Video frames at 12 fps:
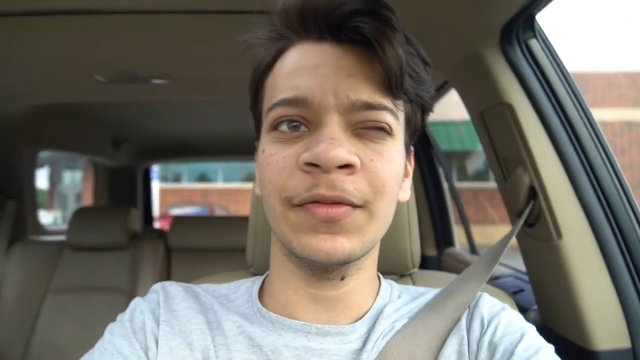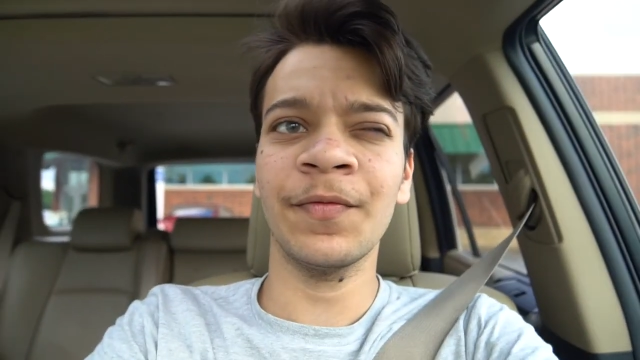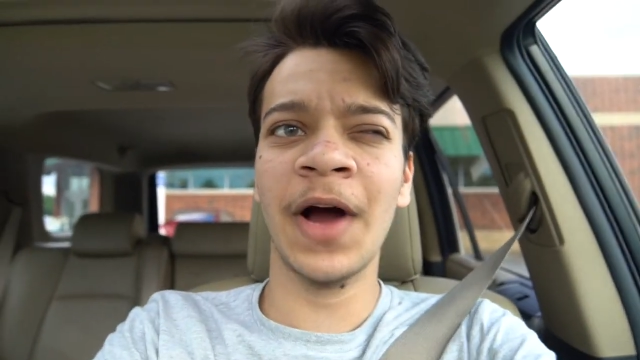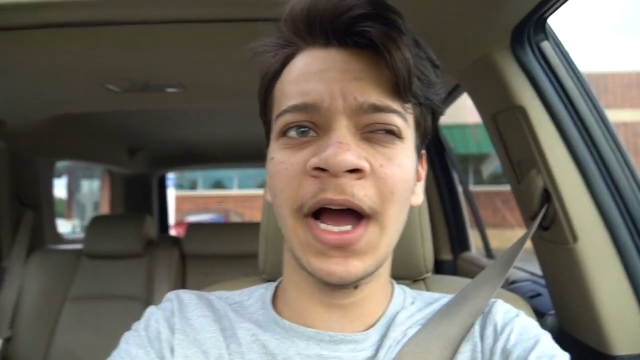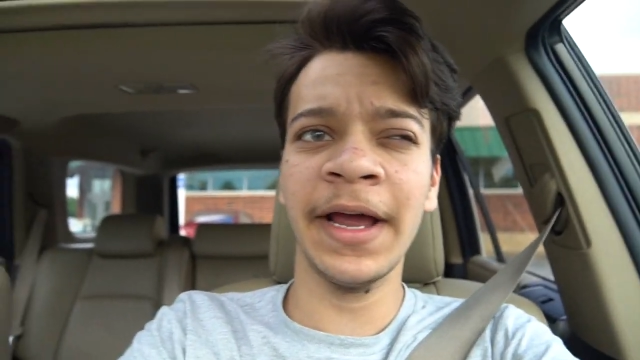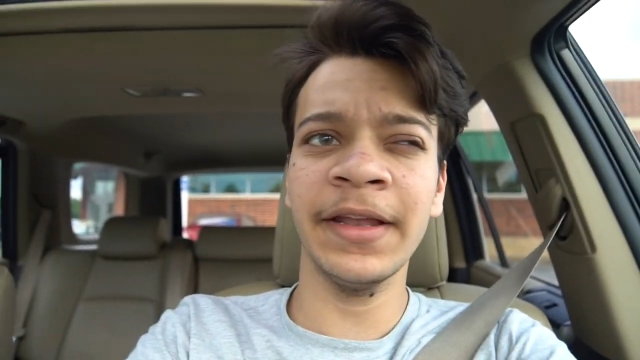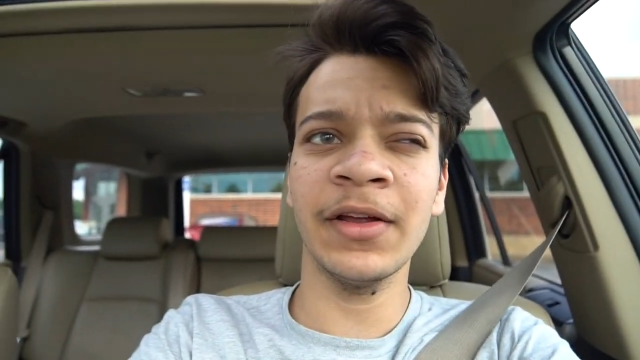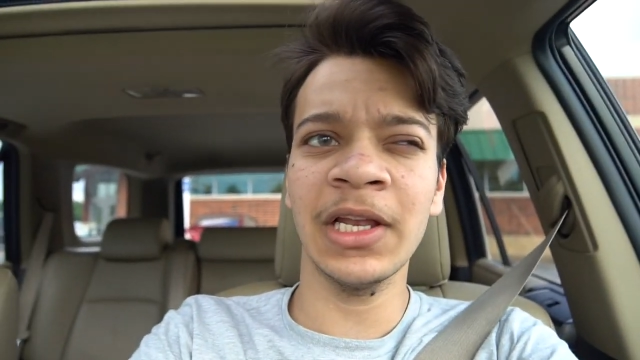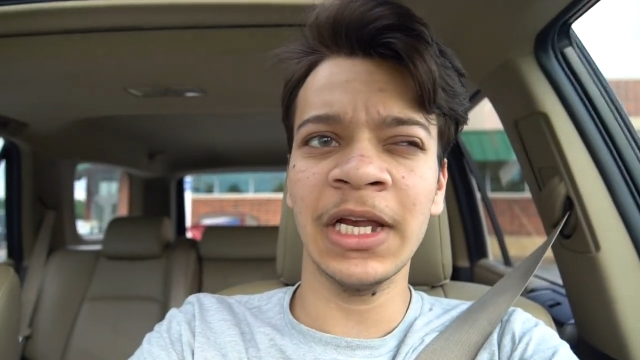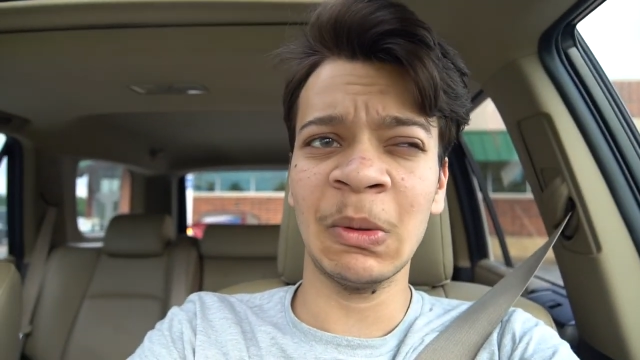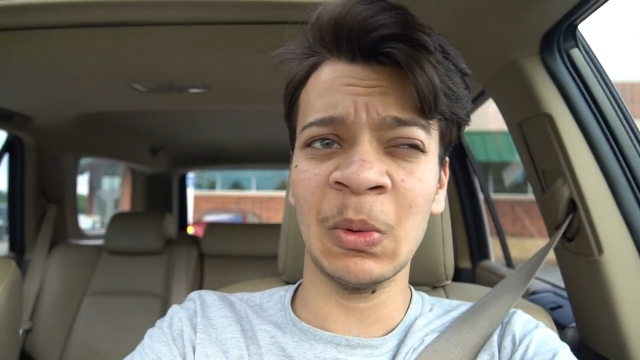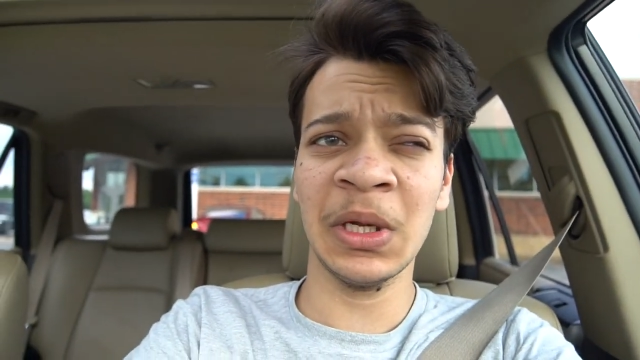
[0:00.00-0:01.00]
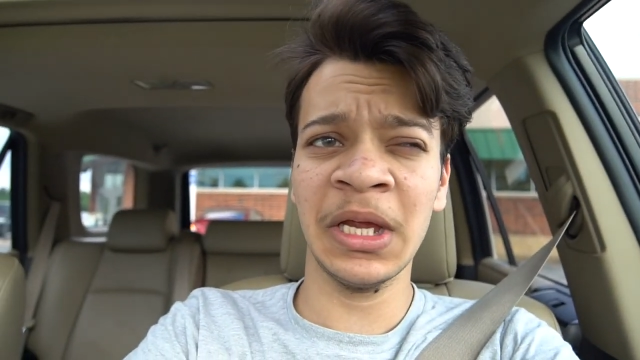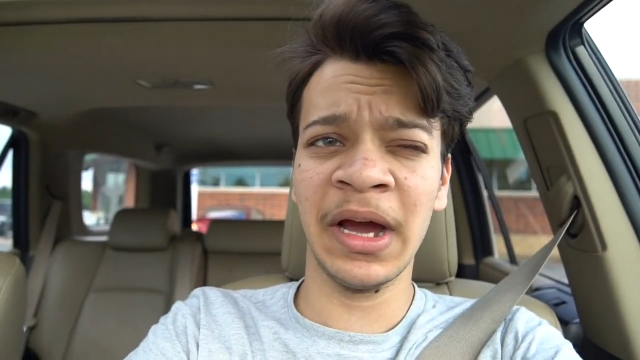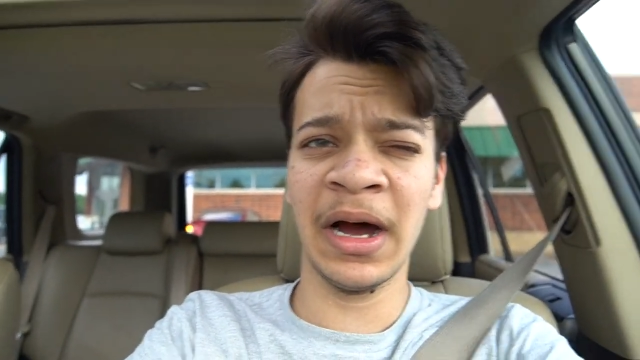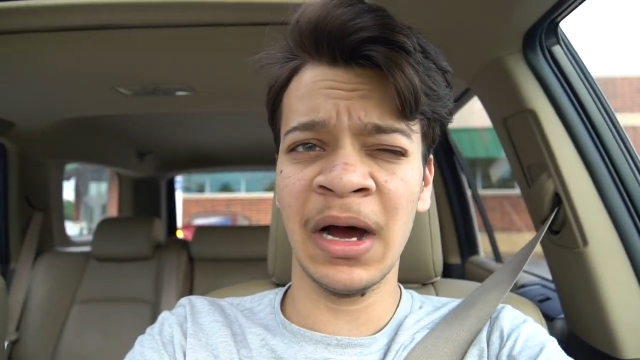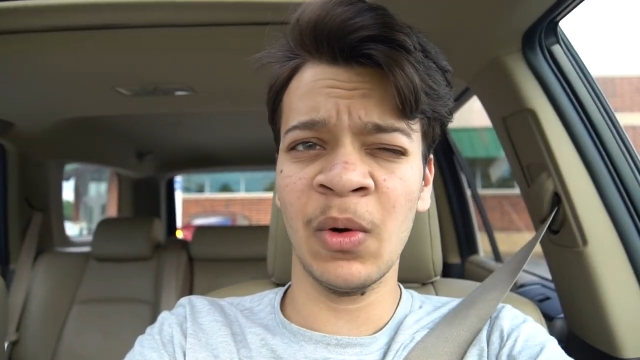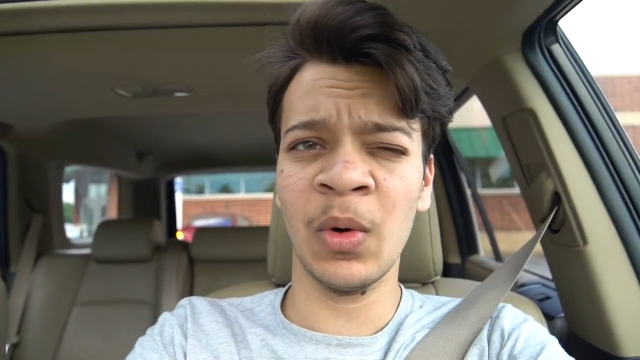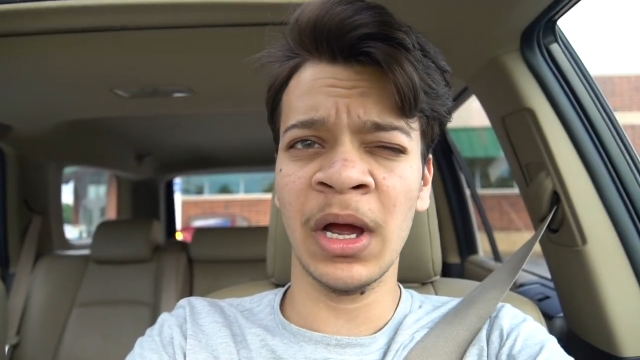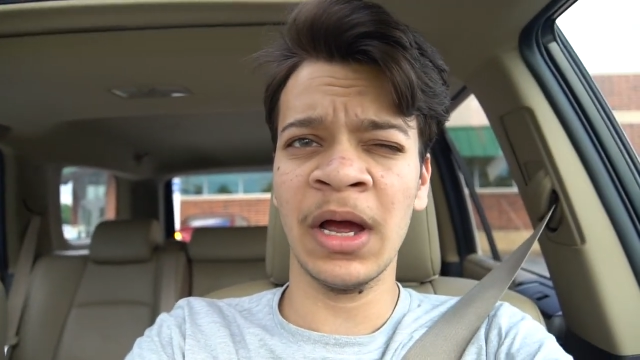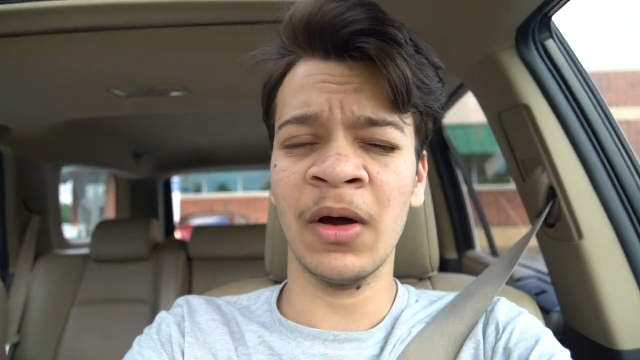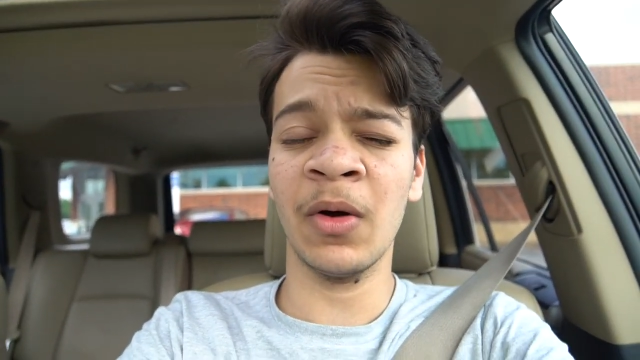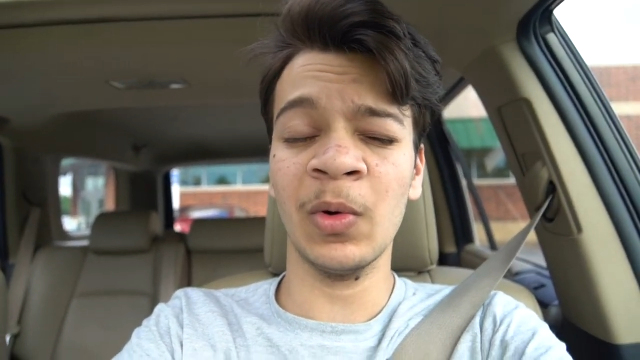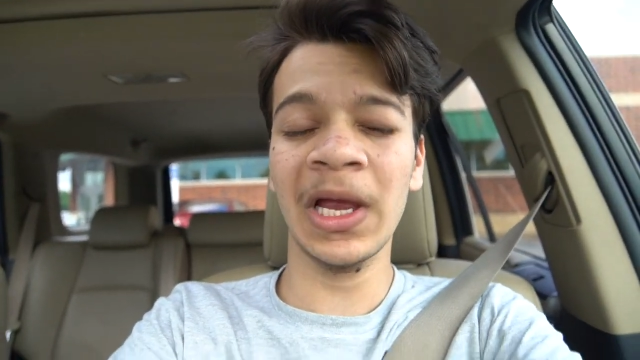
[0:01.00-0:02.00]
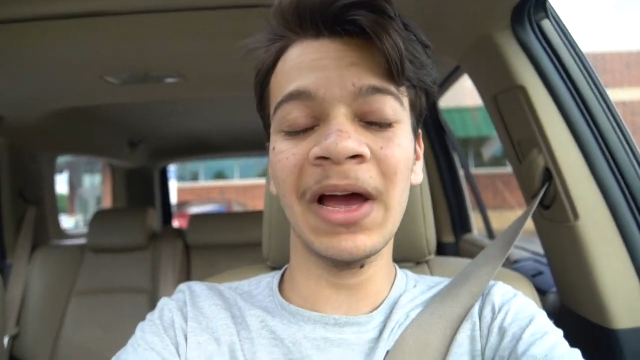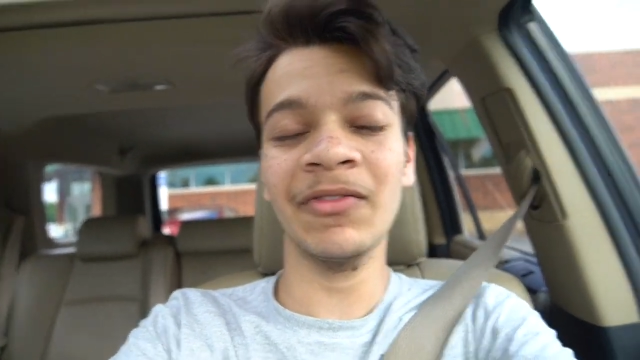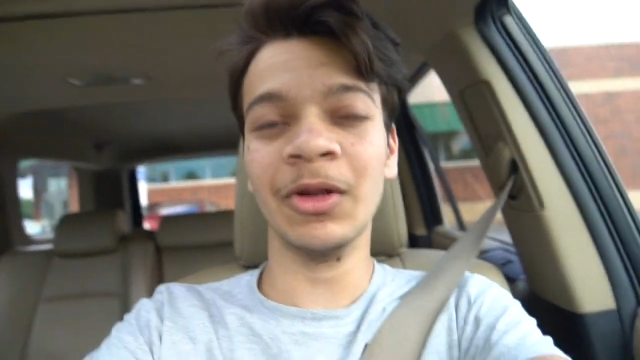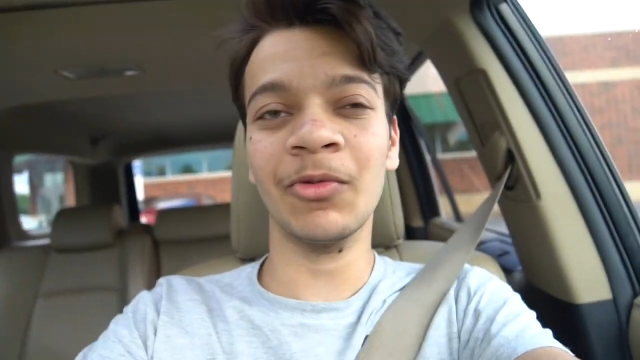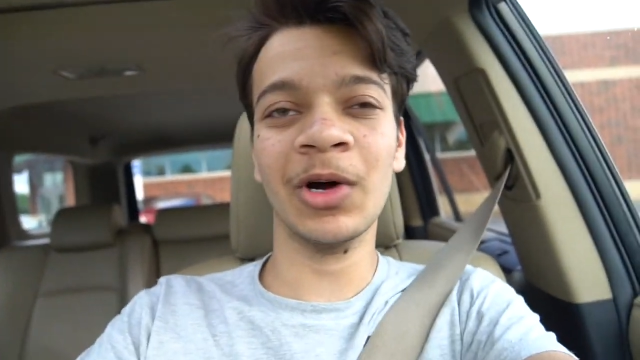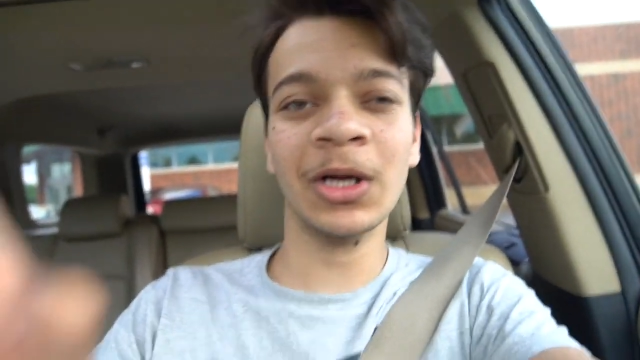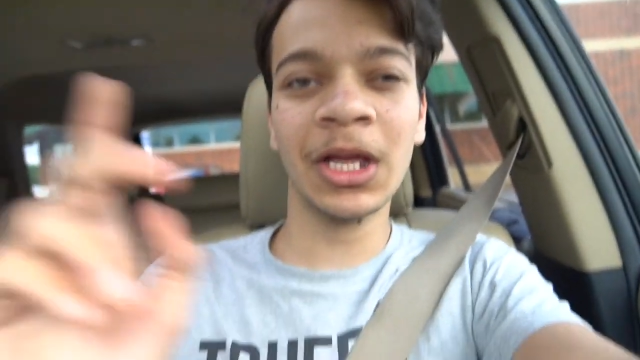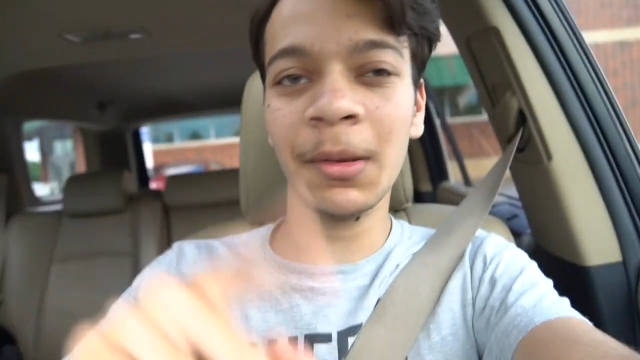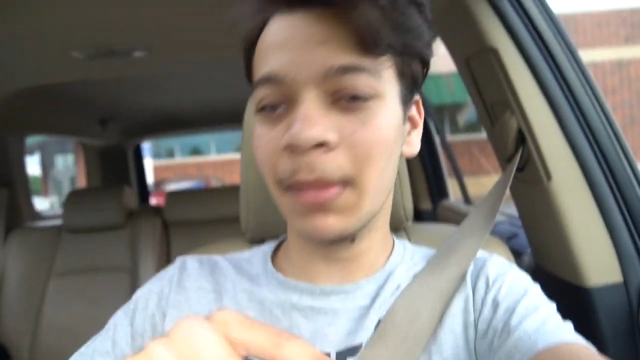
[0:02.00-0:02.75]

Finally, we have the working